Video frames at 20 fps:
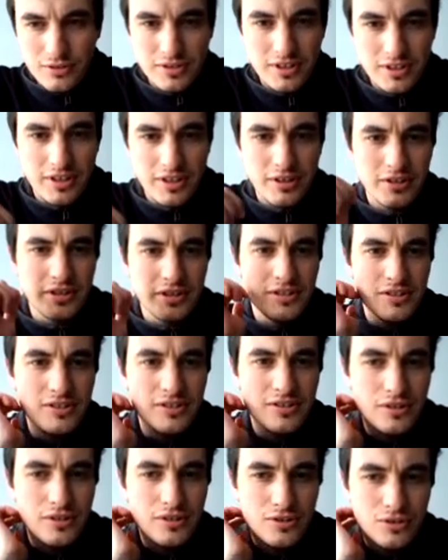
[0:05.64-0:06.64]
to the
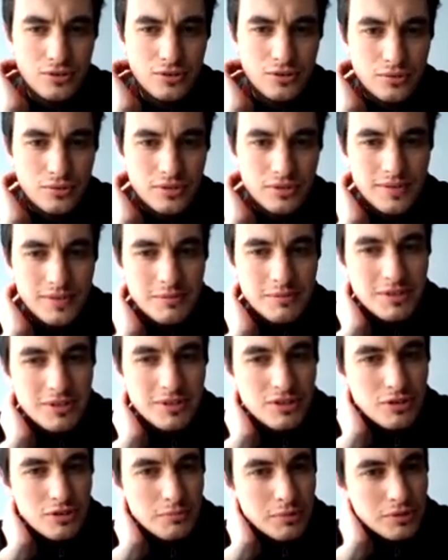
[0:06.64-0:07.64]
organizers to giving
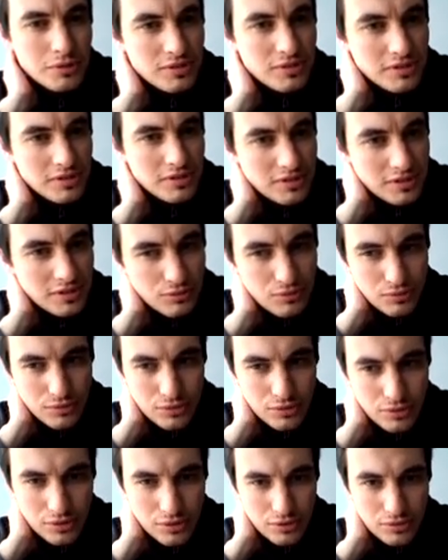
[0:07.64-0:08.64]
me the opportunity to
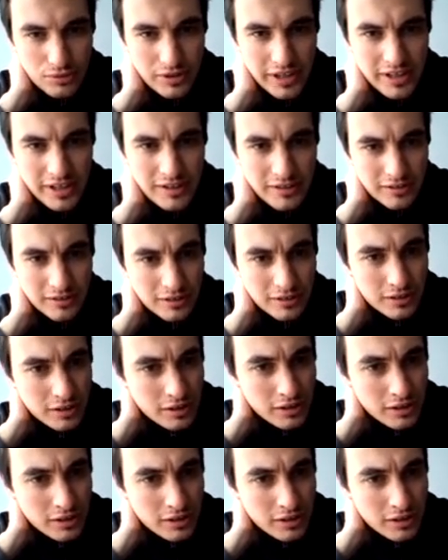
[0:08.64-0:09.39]
talk today.